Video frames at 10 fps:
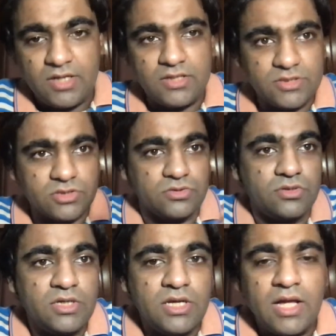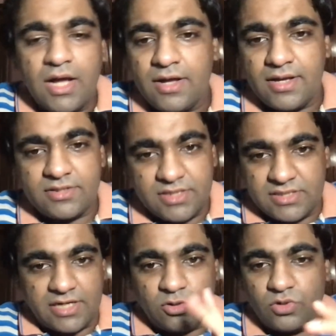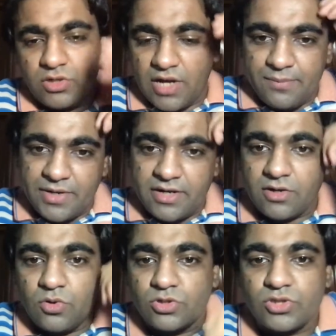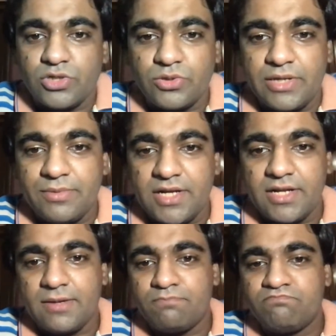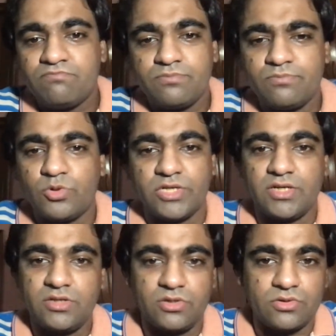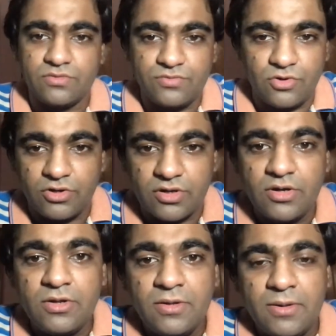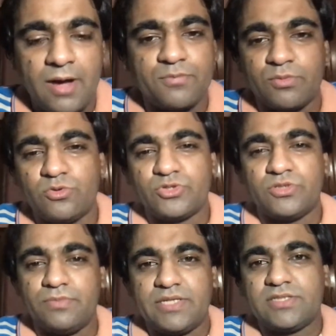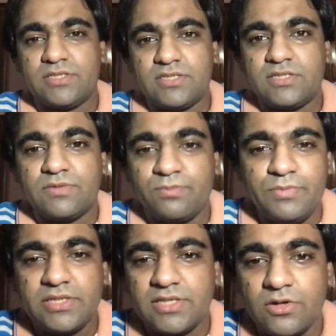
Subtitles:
So, since I told you I made a course on Udemy and I put it, for a promotion basis, the basic